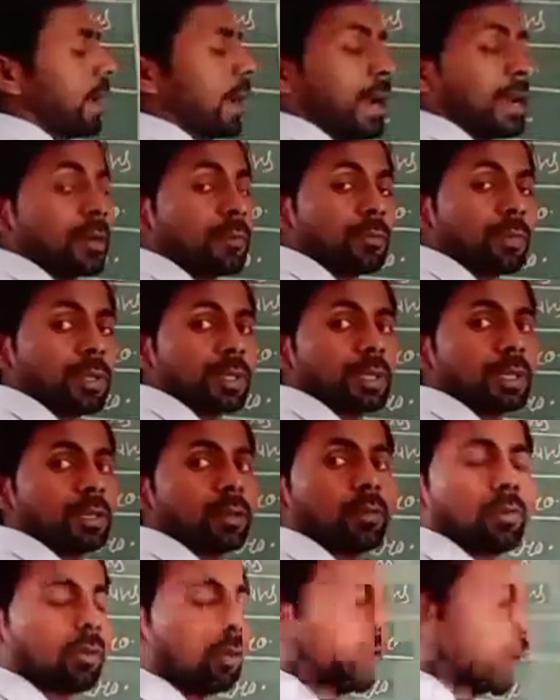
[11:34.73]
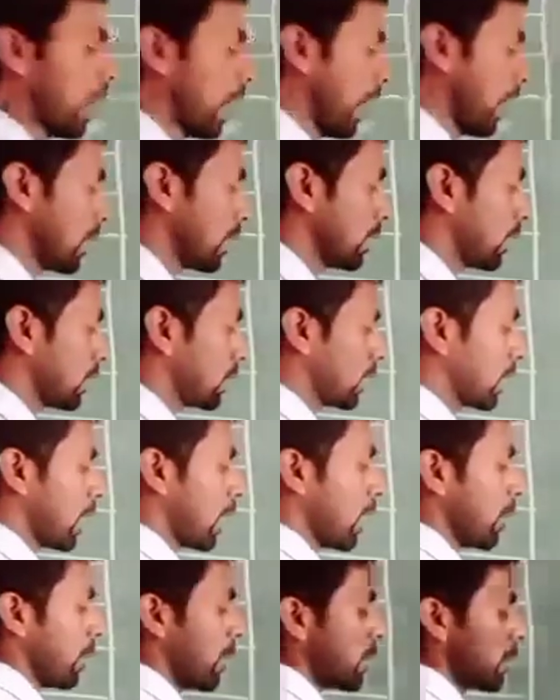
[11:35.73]
and we, and in the
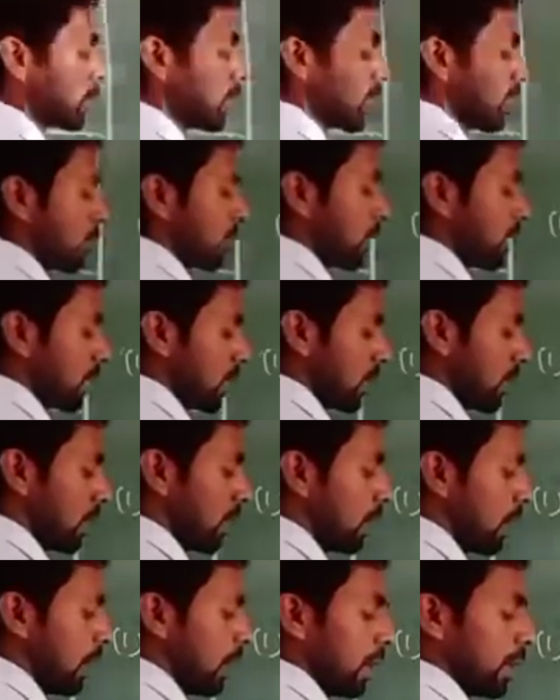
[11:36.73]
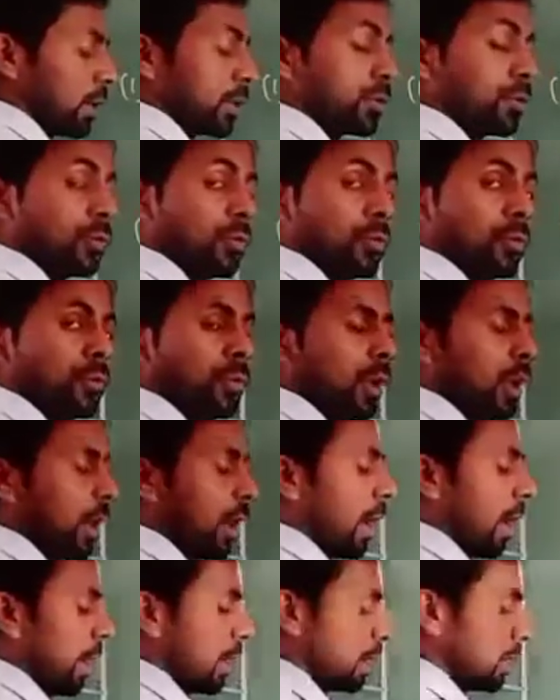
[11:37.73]
second person you can see you,
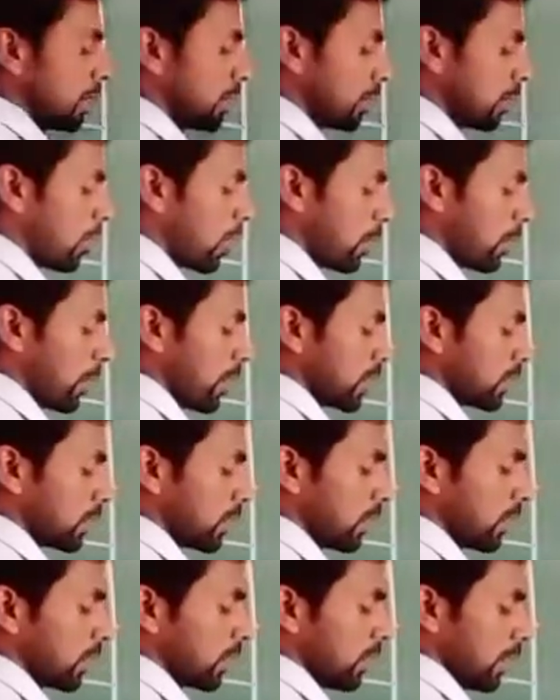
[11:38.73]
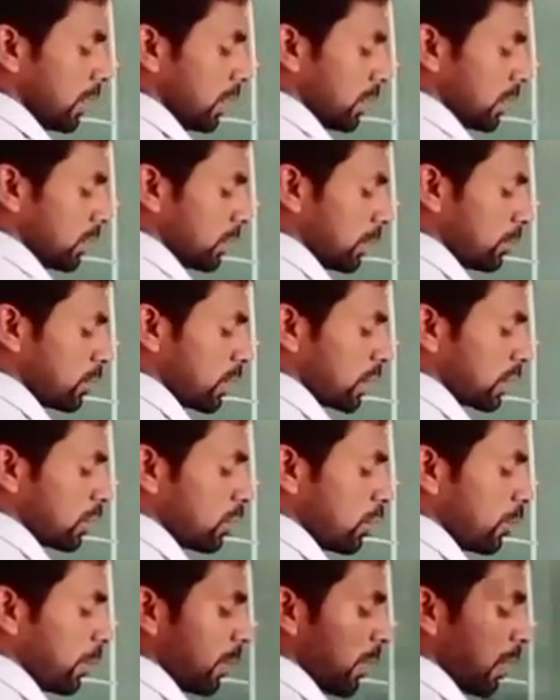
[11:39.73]
and in the third person
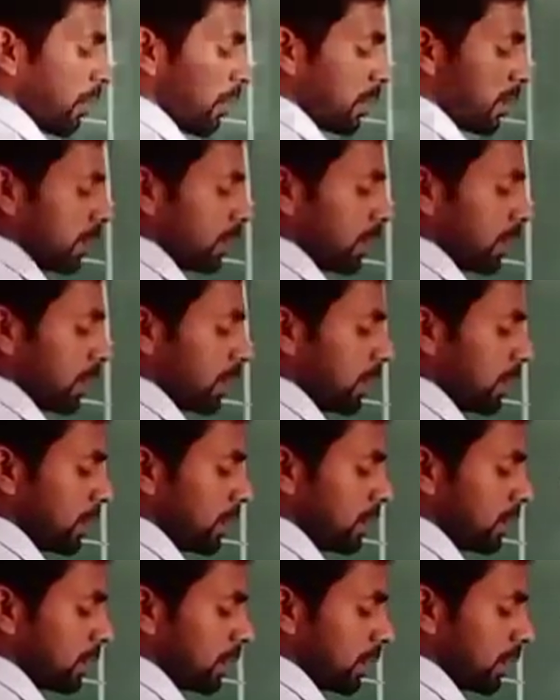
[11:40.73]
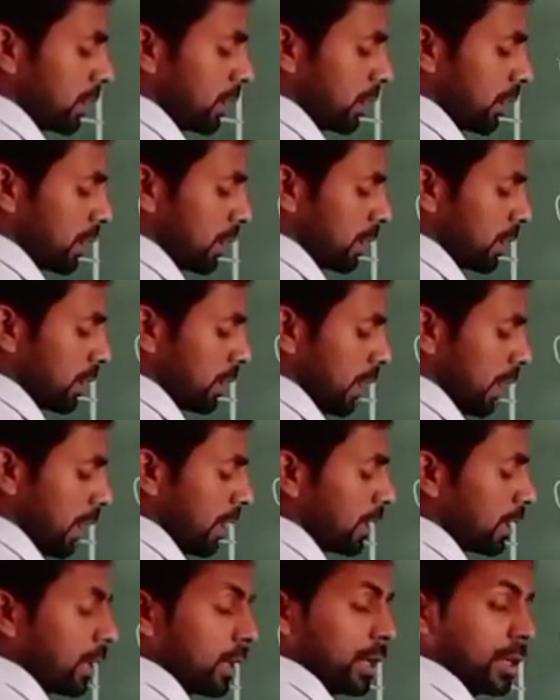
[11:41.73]
subjective pronoun is he, she, it
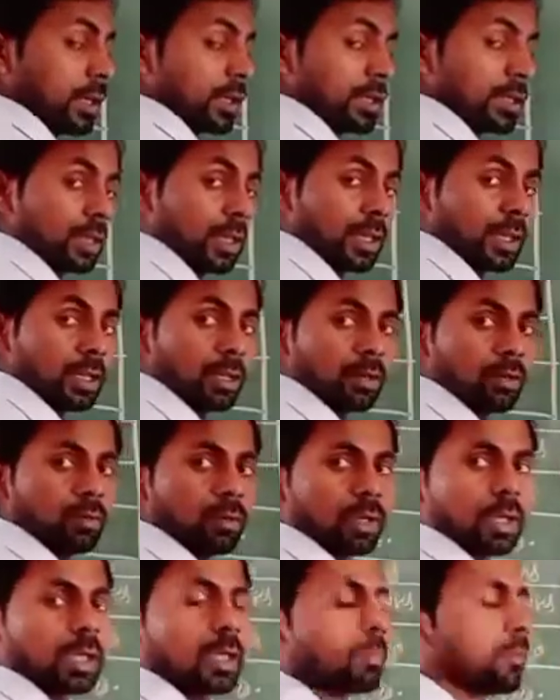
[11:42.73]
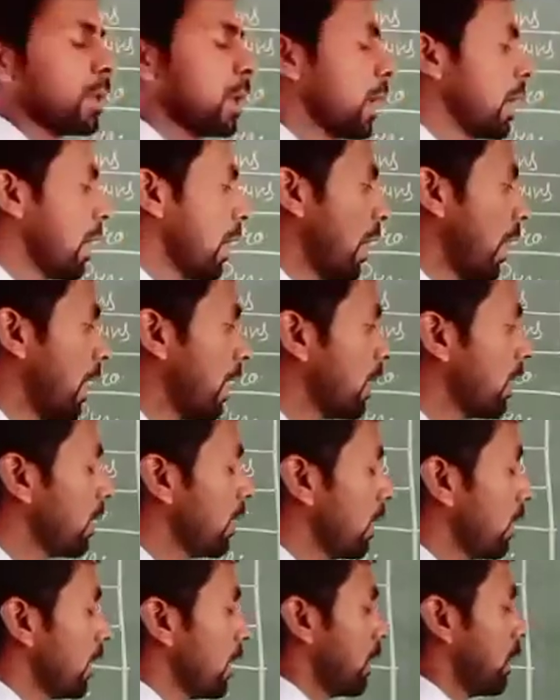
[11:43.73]
and they. Okay, and
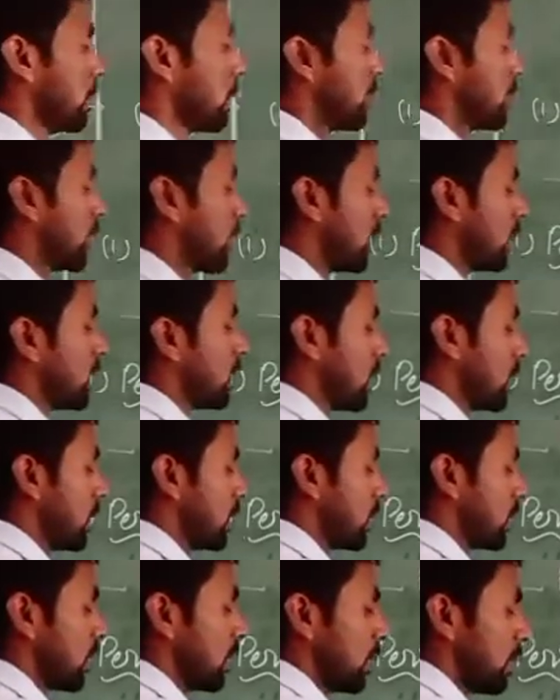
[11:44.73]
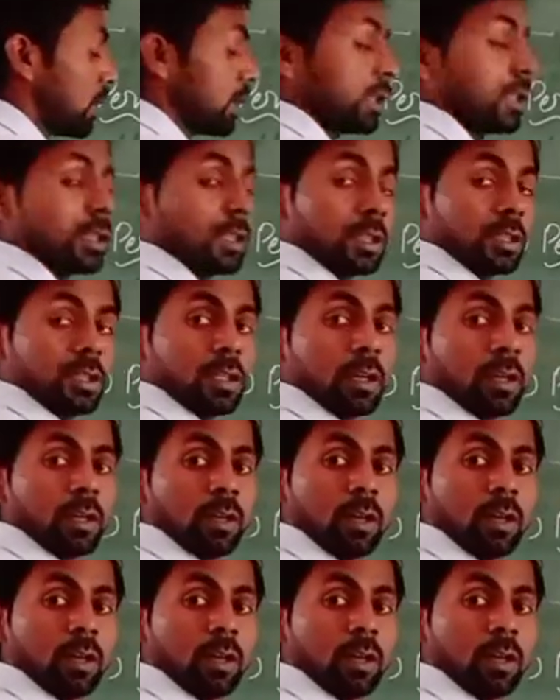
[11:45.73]
this is the